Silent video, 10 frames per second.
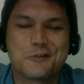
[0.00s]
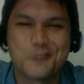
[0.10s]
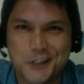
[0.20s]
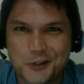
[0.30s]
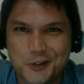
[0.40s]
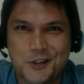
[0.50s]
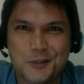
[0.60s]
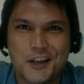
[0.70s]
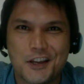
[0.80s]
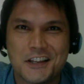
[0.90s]
We're not
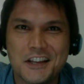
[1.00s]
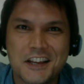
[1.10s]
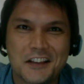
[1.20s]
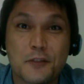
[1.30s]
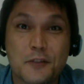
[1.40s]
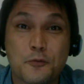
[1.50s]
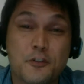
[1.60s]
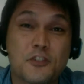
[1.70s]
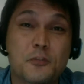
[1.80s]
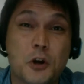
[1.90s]
affiliated with eBay,
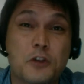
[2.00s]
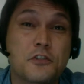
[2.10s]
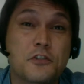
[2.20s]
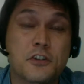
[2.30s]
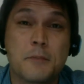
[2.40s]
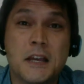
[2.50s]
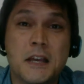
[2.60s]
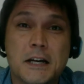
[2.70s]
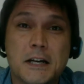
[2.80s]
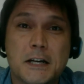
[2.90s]
except for through this partnership.